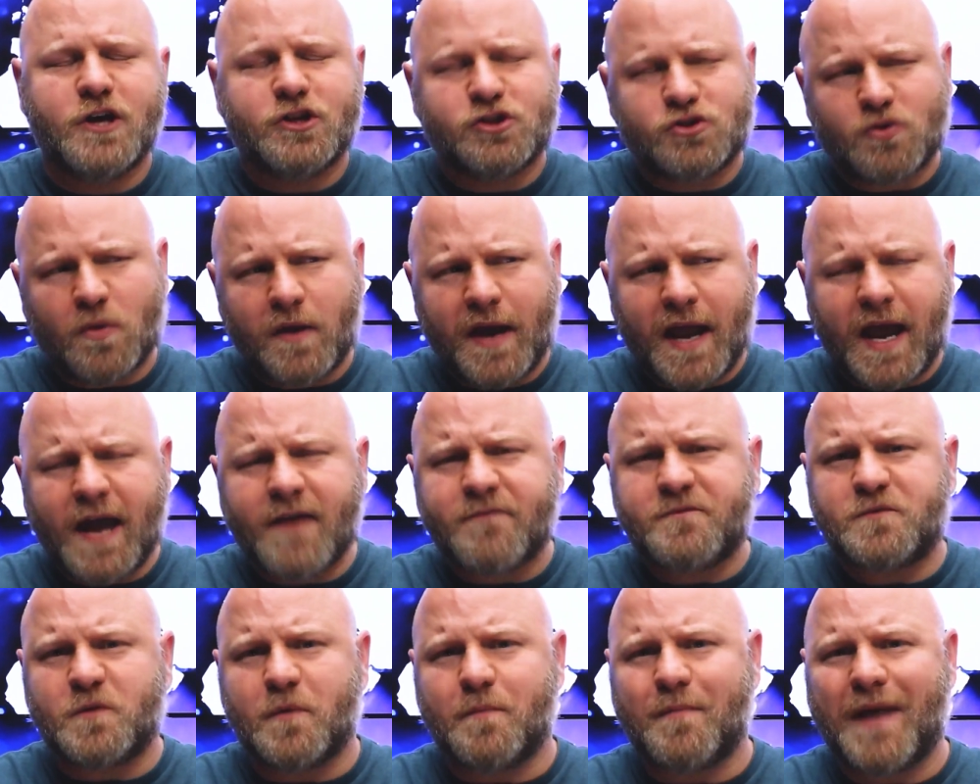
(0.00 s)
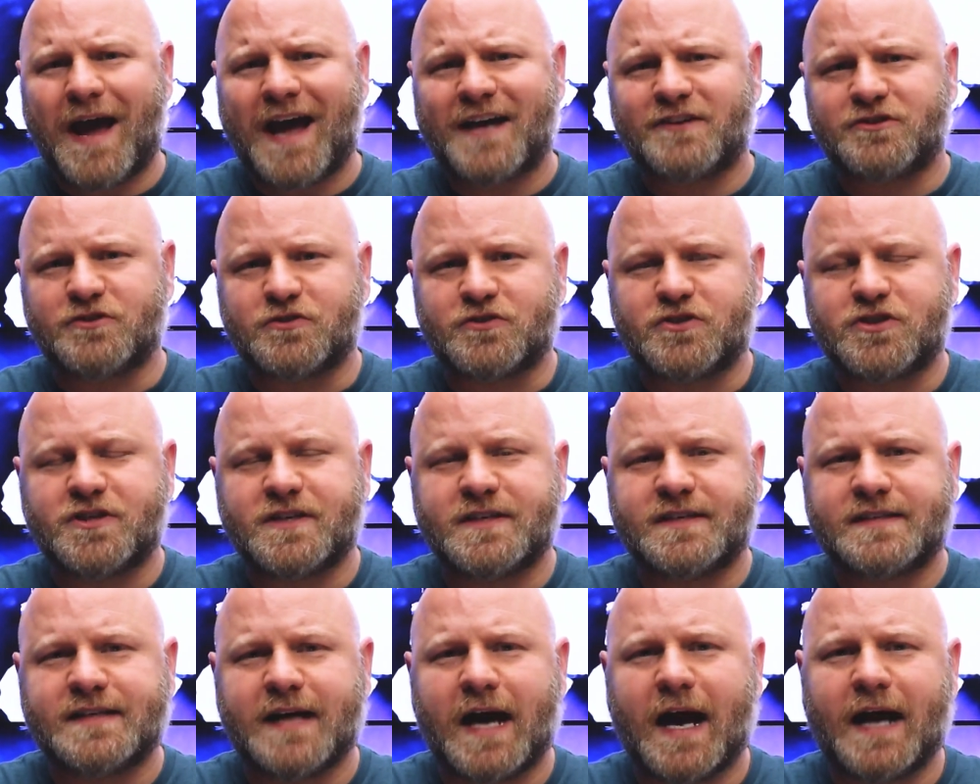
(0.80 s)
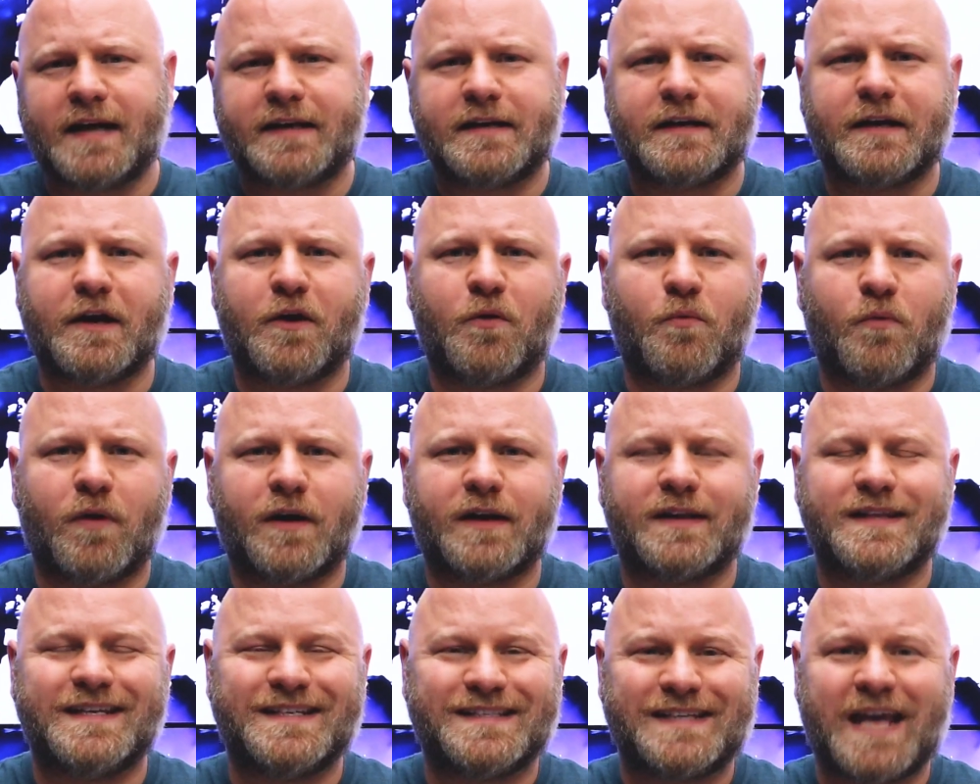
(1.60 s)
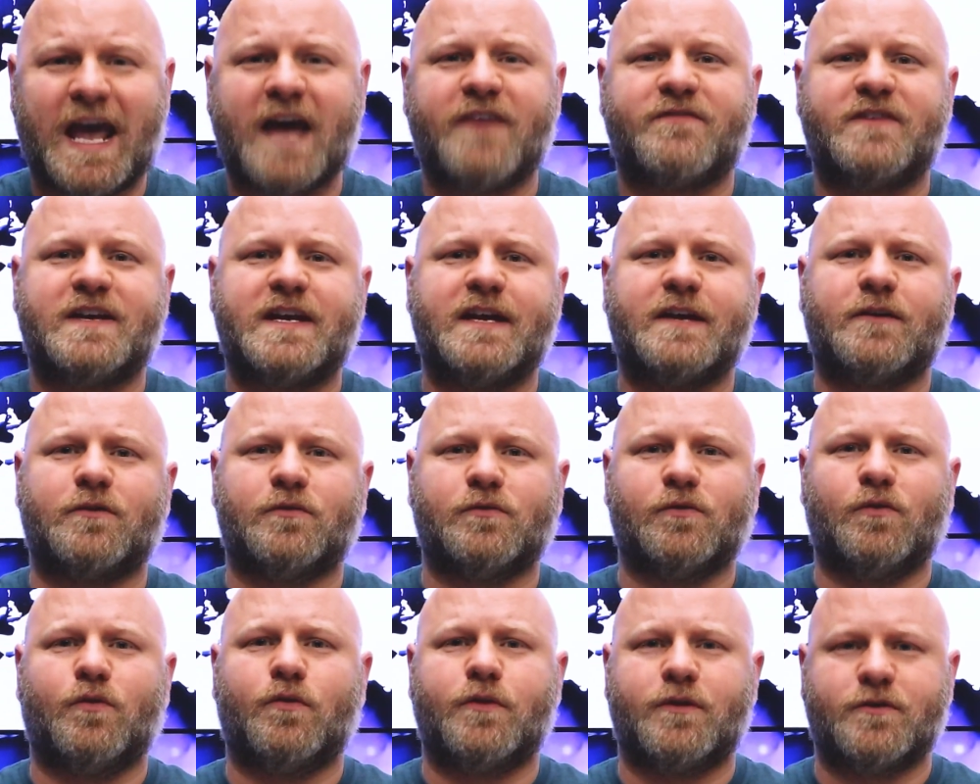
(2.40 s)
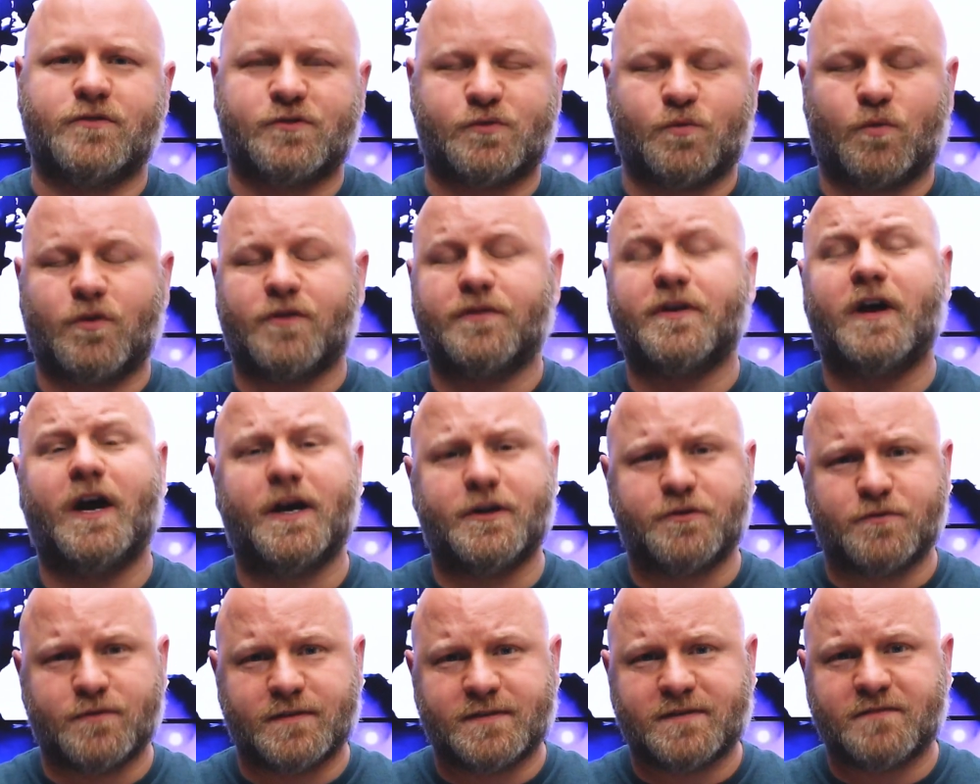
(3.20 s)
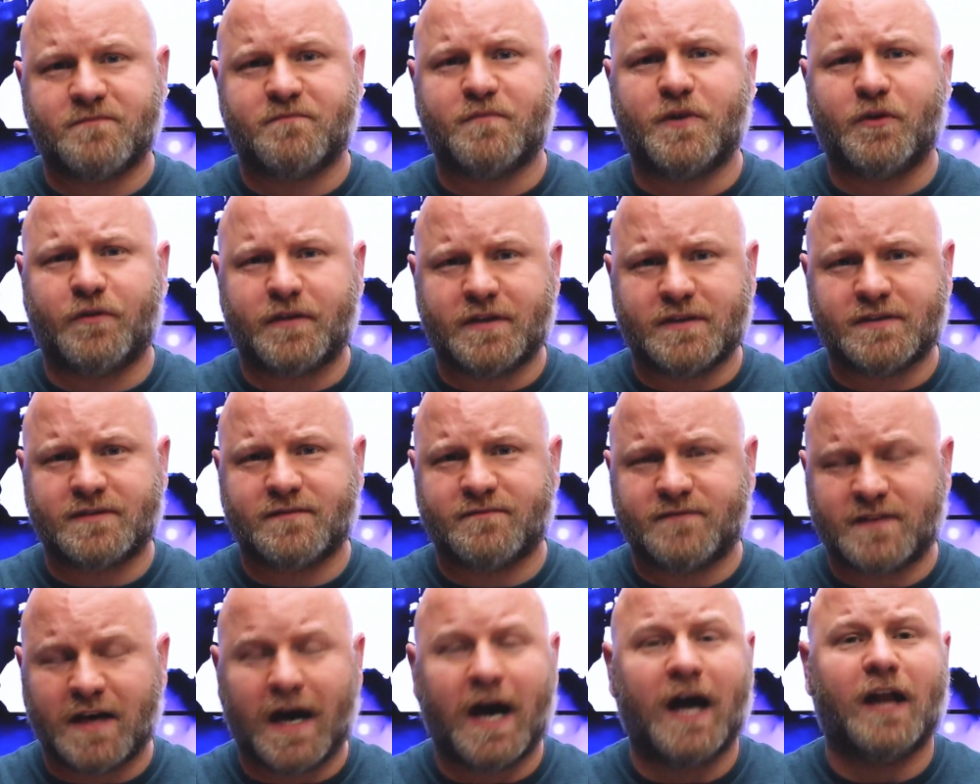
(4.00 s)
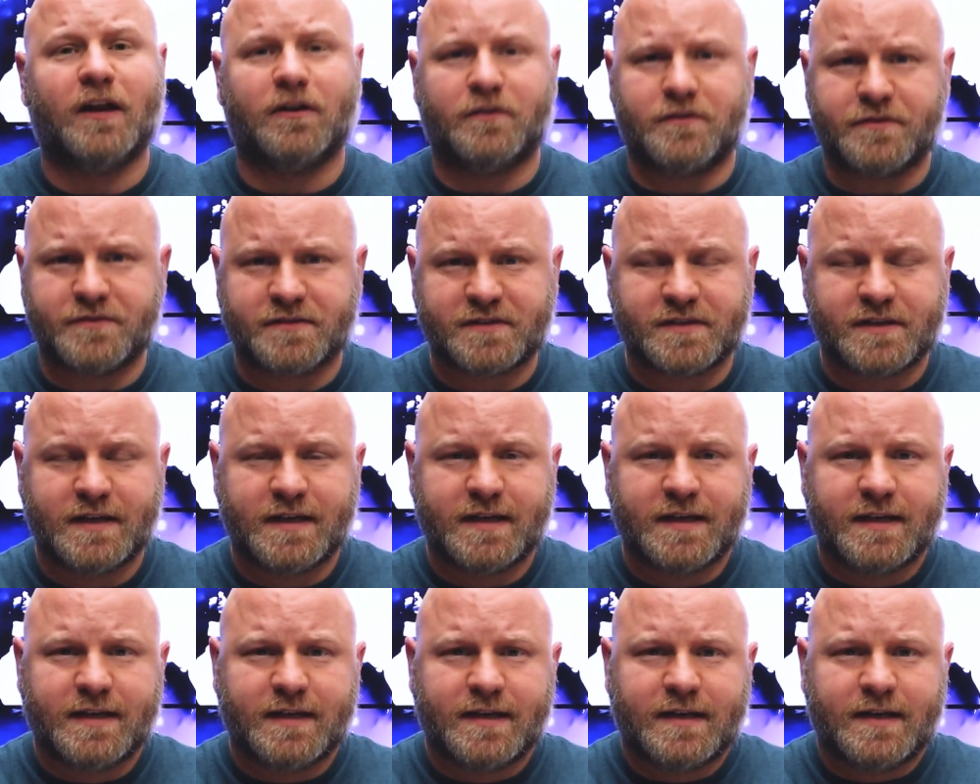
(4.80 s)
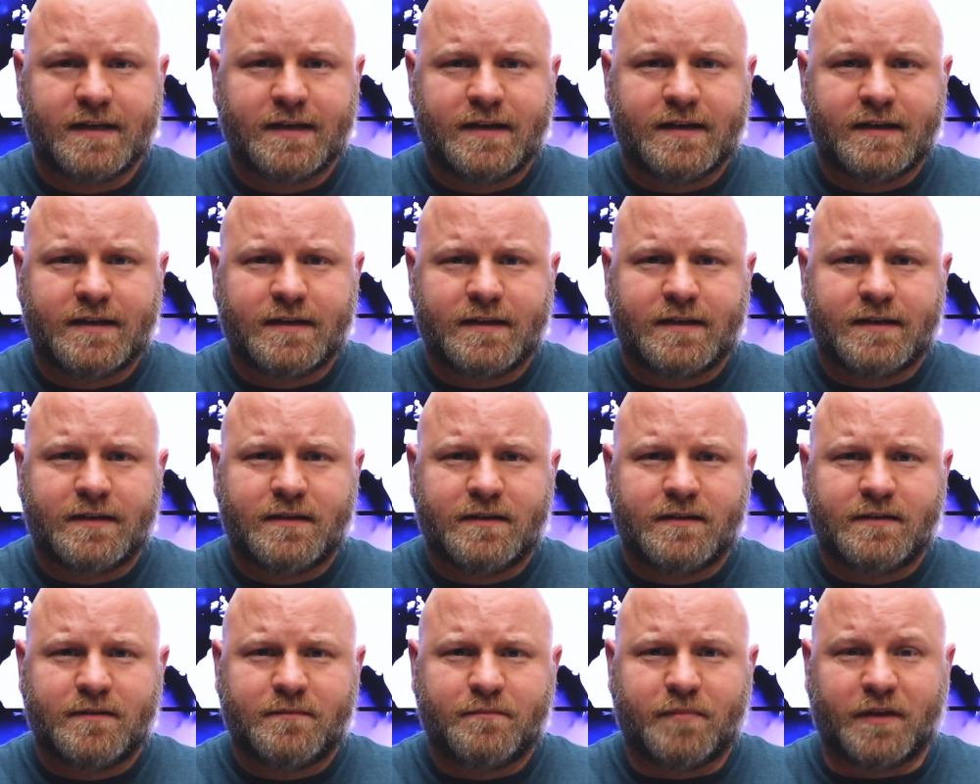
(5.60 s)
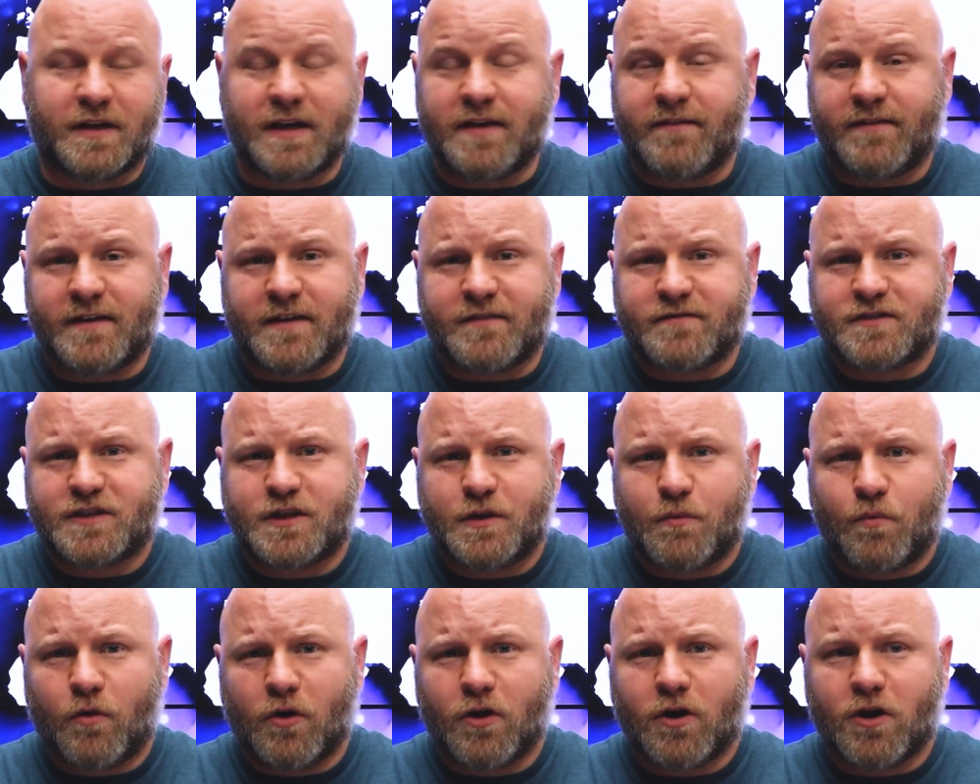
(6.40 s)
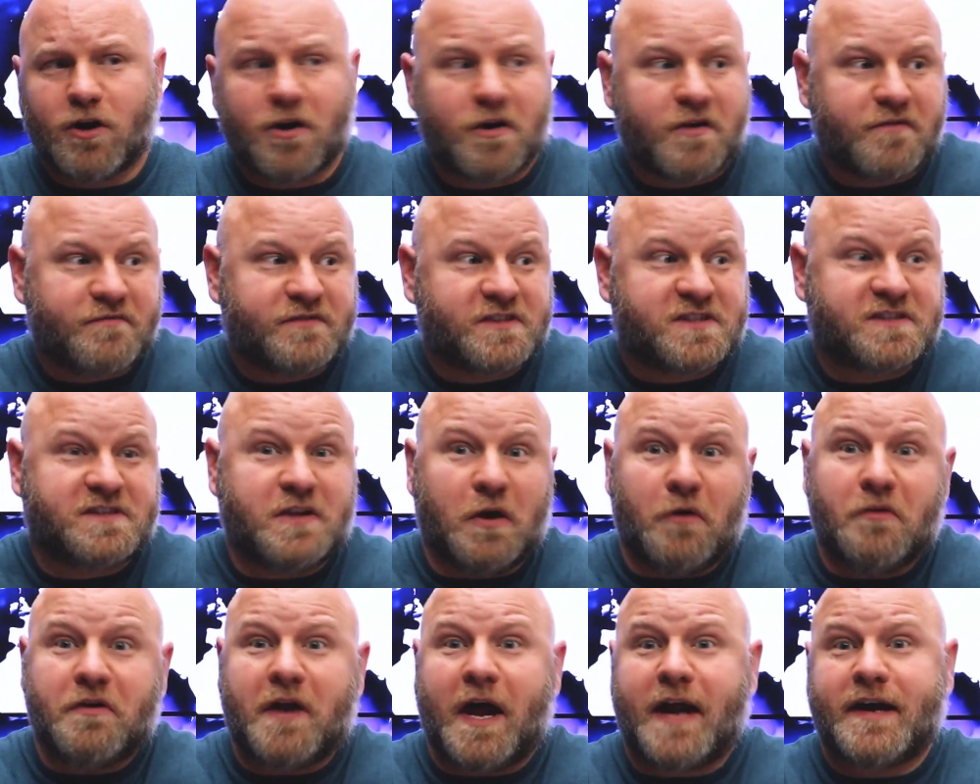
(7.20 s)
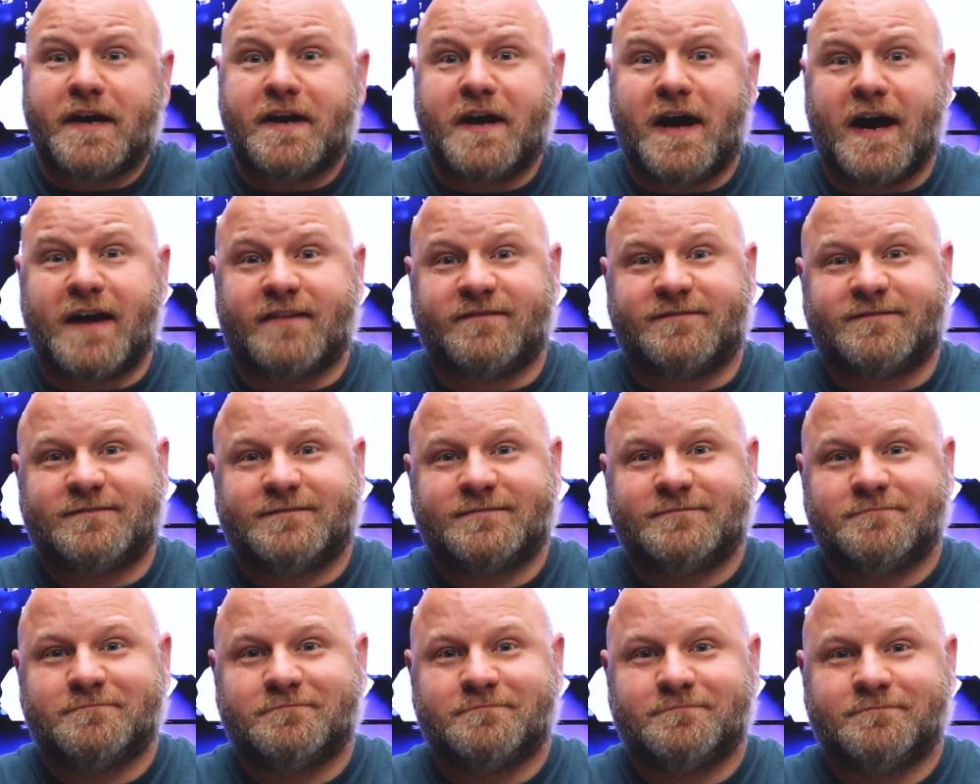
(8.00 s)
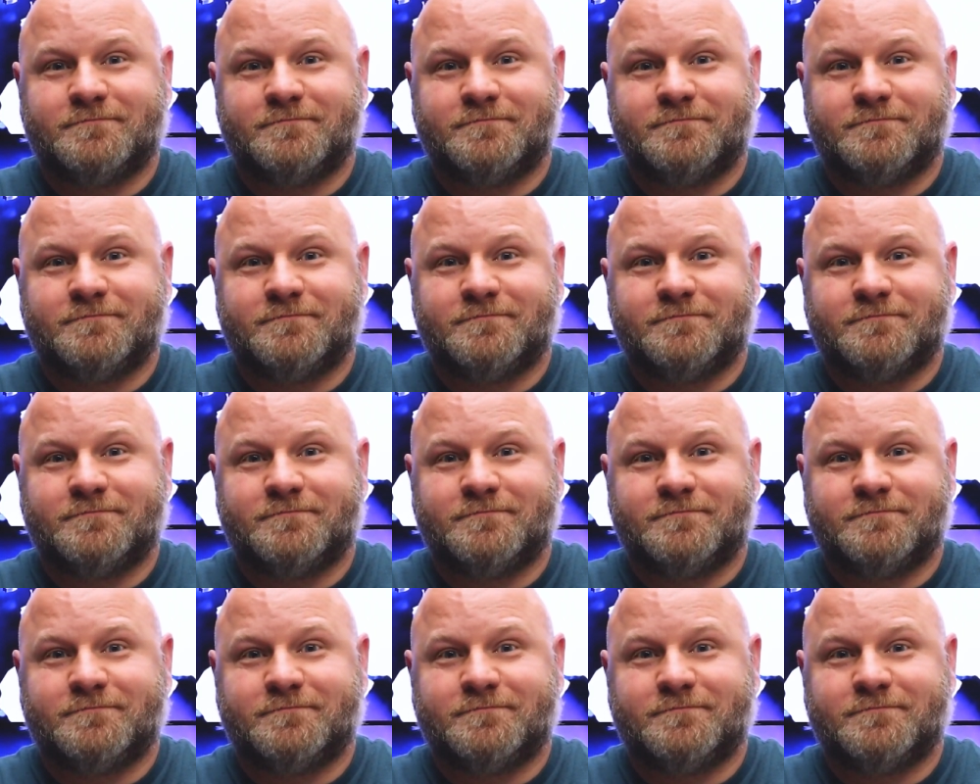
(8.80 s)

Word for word: So I have to imagine she's not, one of these heavy hitter lawyers worth hundreds of millions of dollars. But even if she were, still not enough.